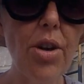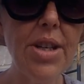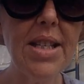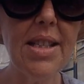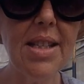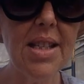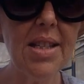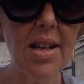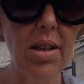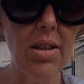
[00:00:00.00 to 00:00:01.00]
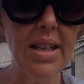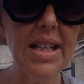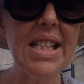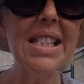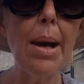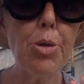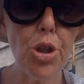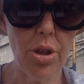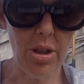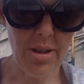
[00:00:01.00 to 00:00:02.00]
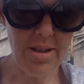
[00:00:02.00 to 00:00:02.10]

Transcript: artistic skill, an exceptional,